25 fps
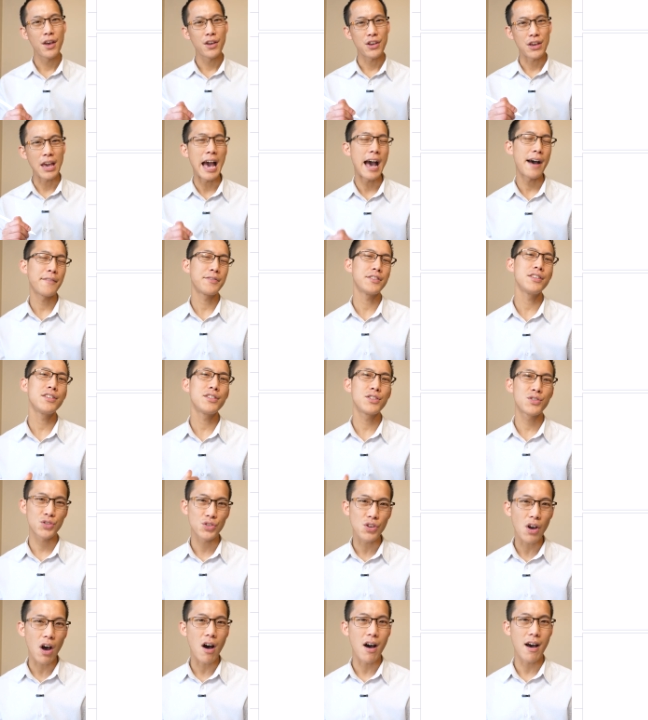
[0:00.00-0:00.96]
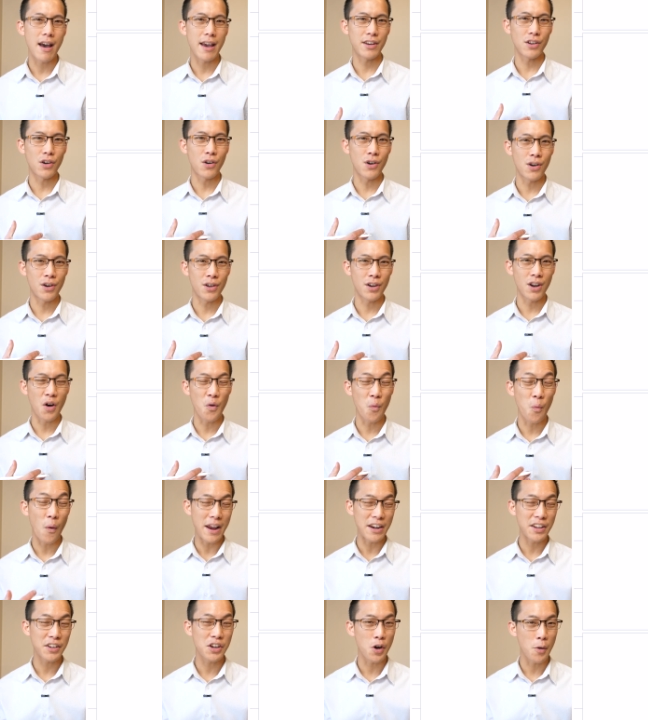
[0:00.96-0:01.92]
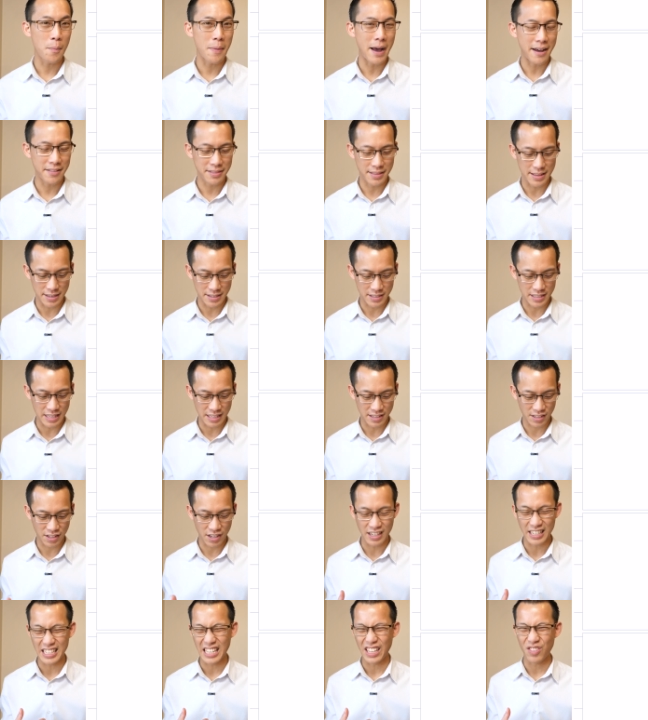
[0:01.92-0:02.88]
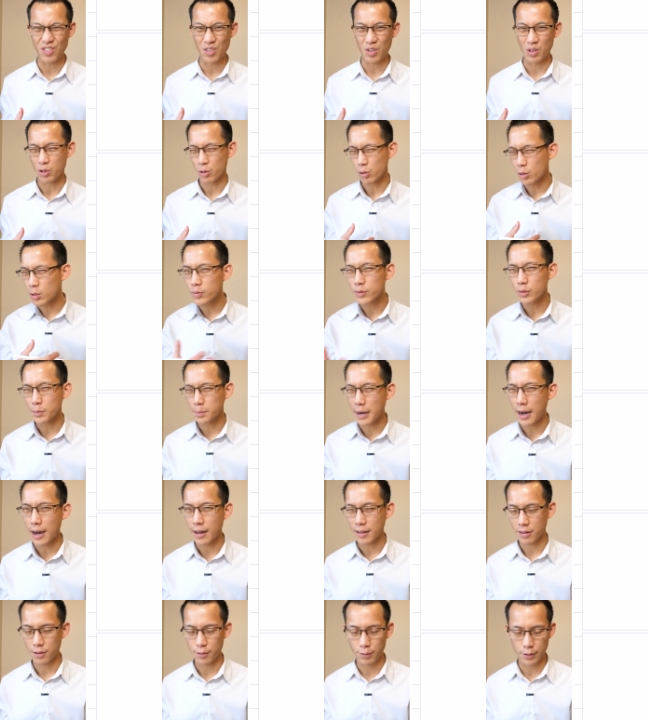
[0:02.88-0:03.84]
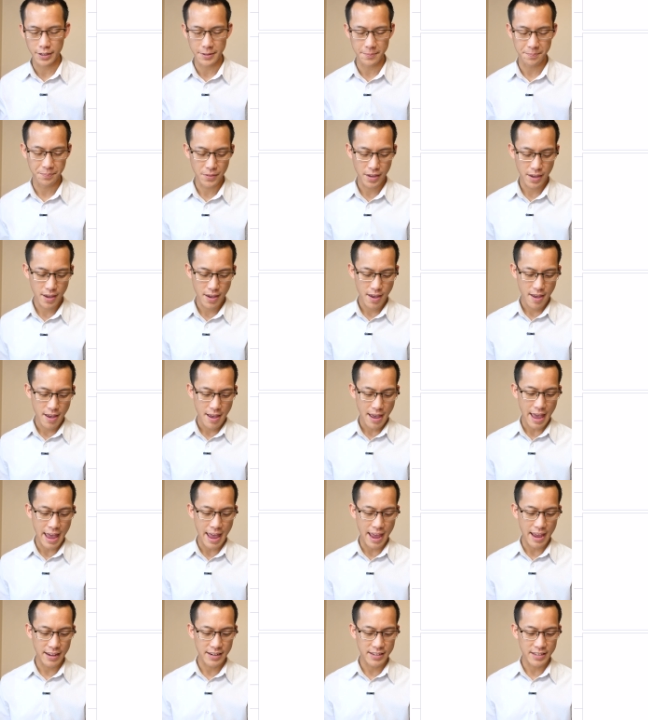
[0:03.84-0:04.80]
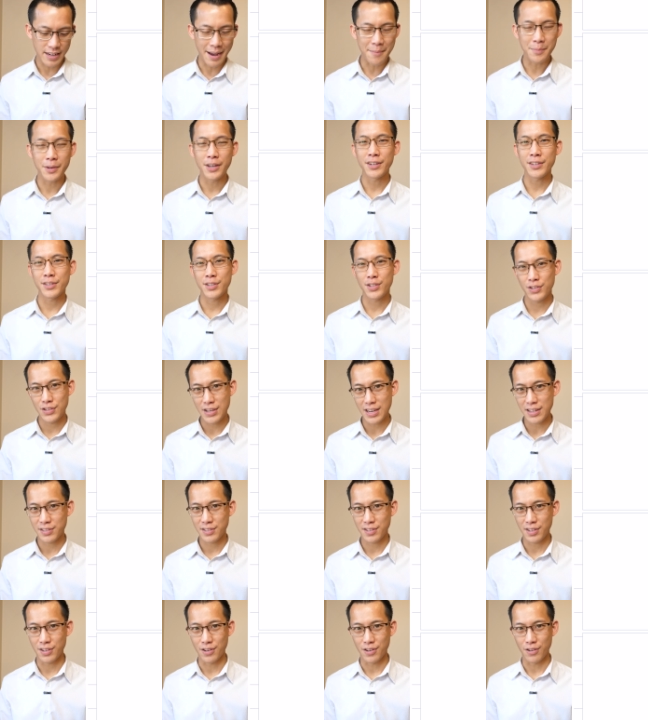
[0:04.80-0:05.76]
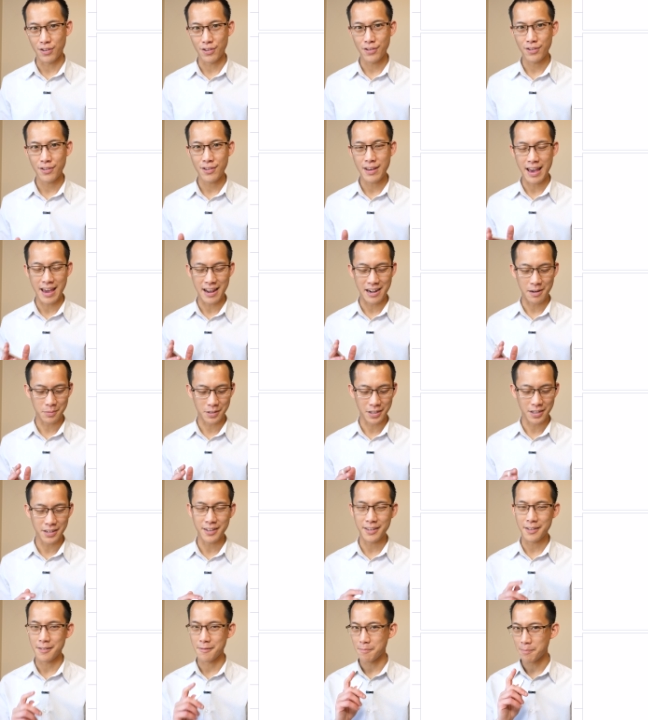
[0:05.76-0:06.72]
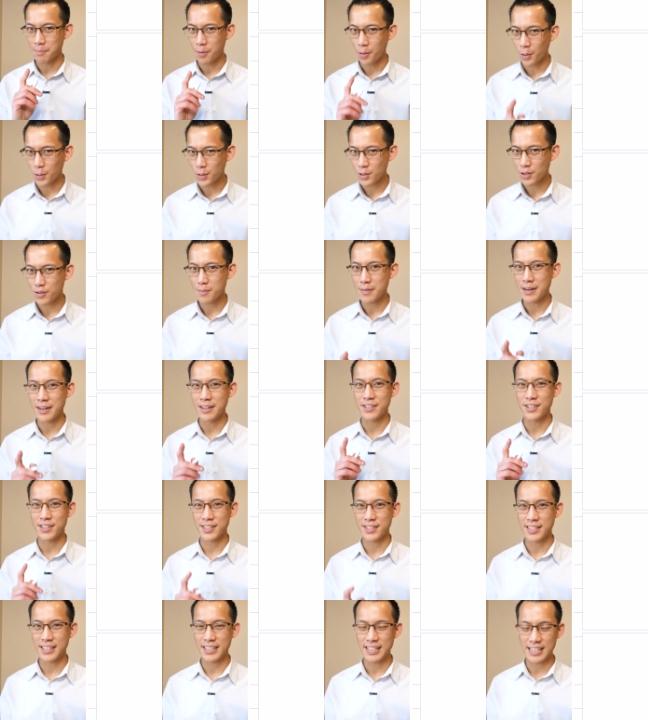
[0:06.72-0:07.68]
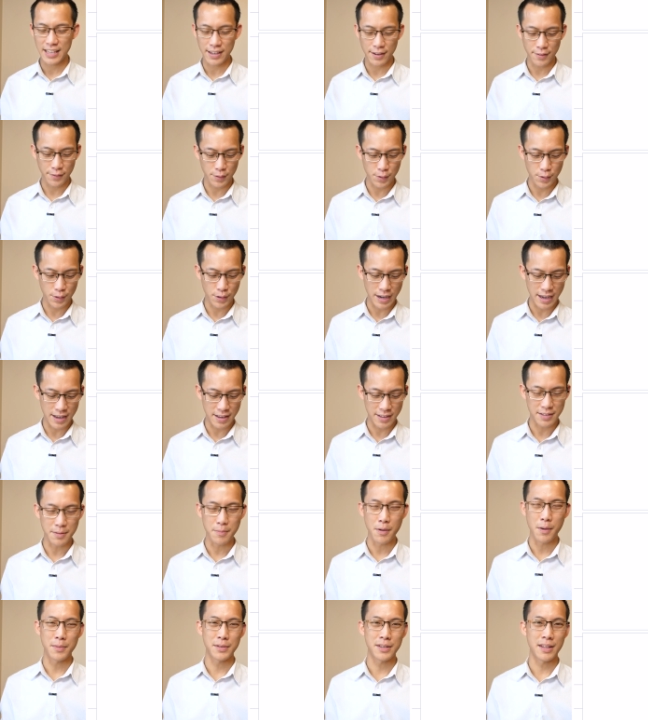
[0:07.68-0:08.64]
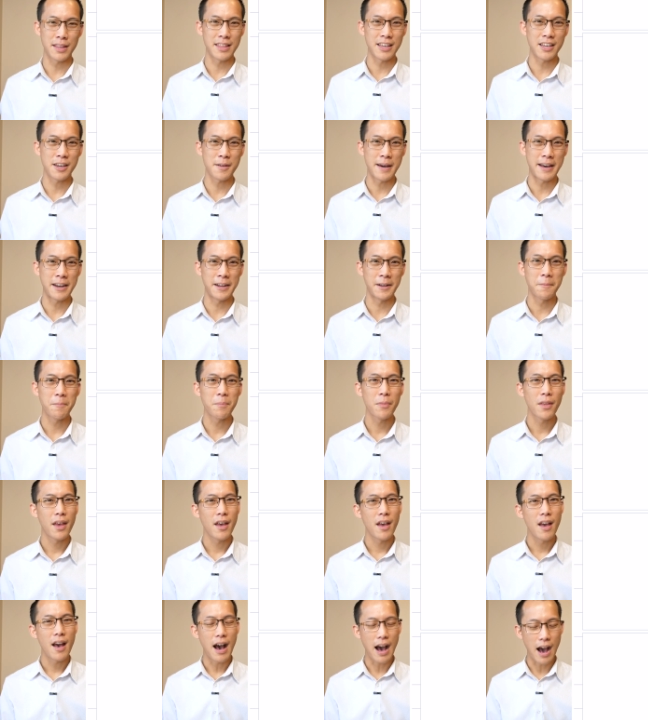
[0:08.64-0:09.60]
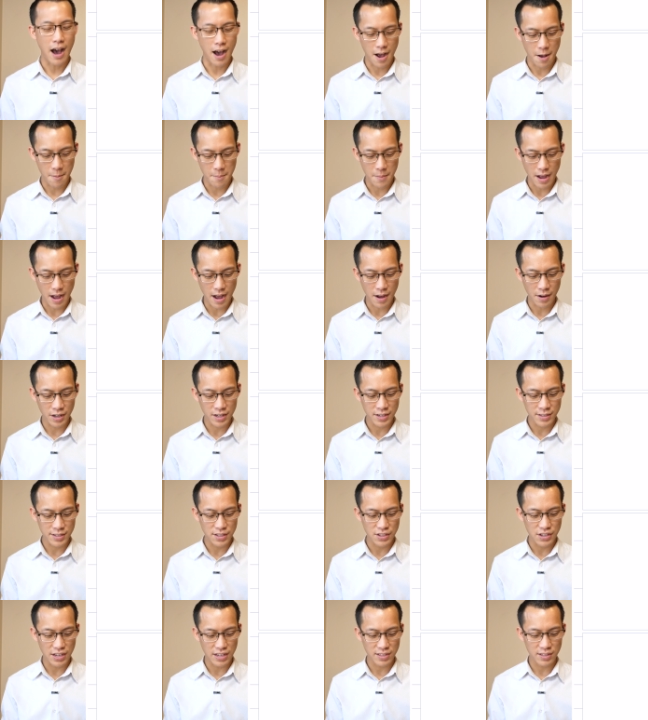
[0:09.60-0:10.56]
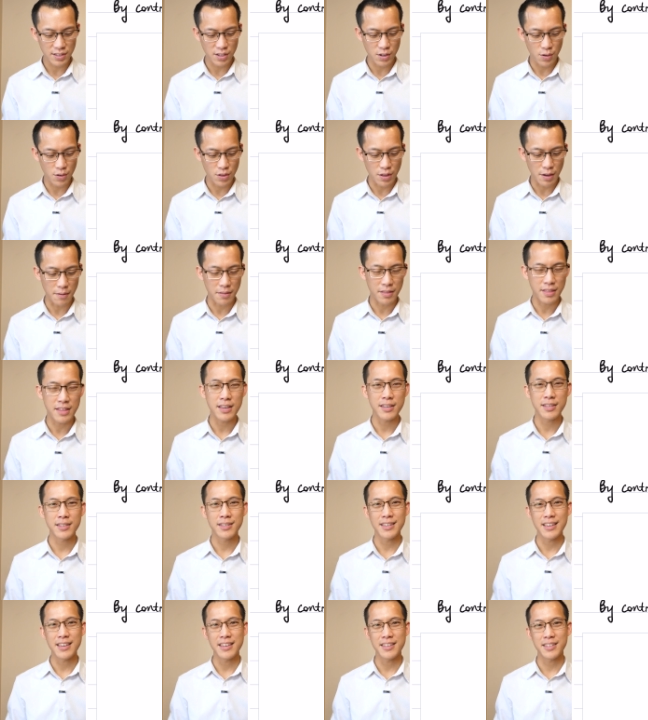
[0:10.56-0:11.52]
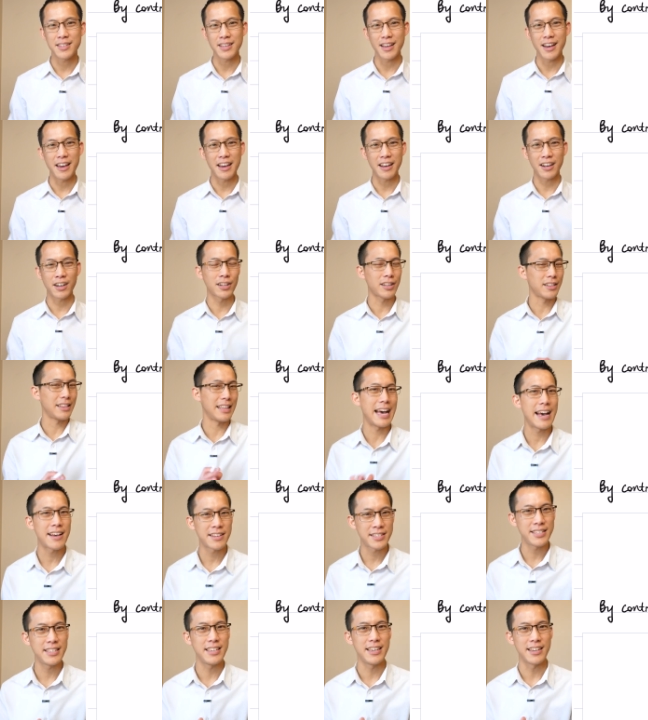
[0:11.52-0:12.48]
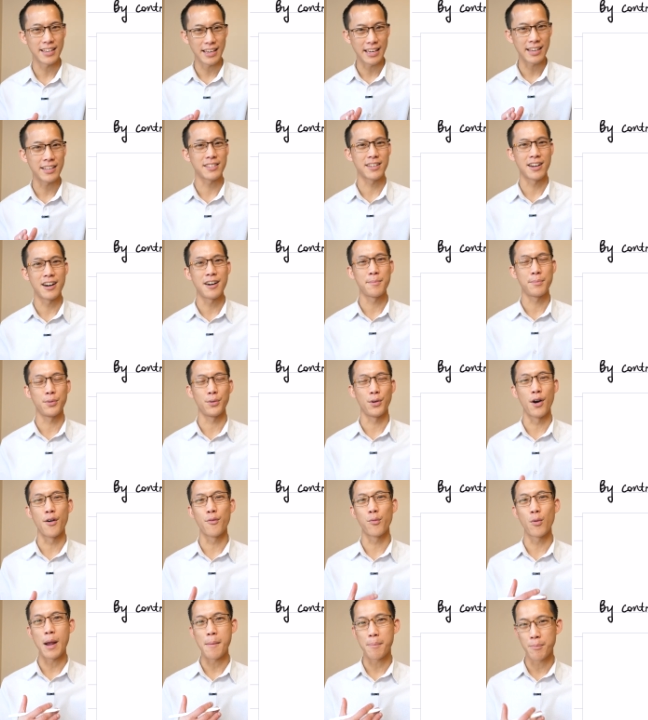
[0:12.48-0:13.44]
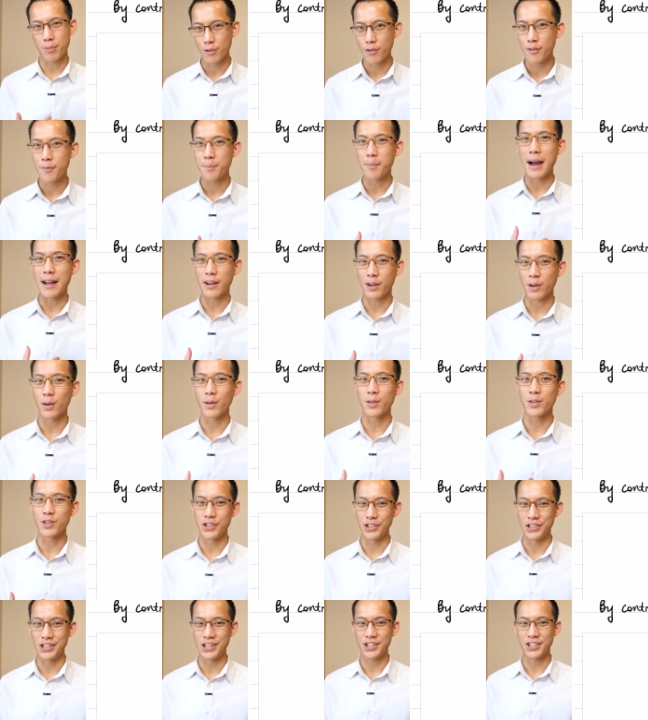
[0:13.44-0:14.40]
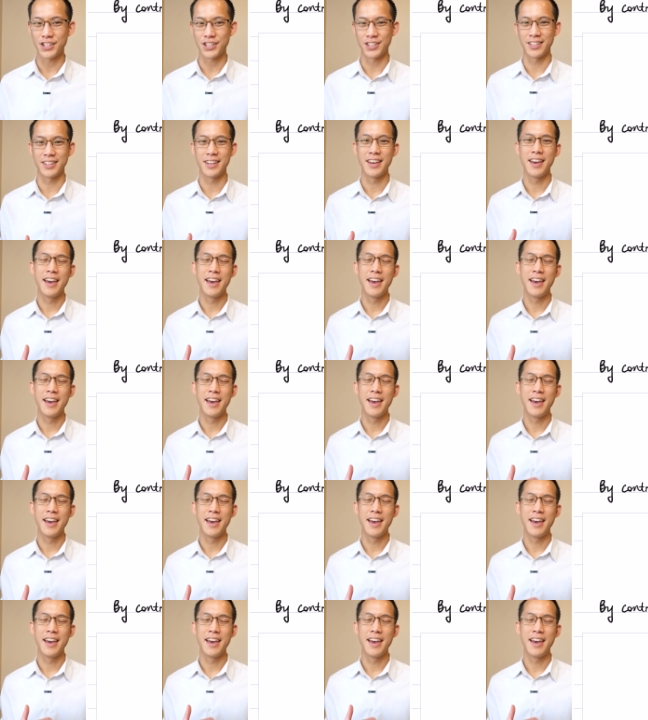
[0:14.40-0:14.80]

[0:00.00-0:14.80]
you have to decide on a way to go about this that's going to give you a useful path through it and i'm going to suggest to you and i'm going to pause for a minute just to give you guys a moment to think about it. Um, I'm going to suggest to you that this is a classic example of where proof by contradiction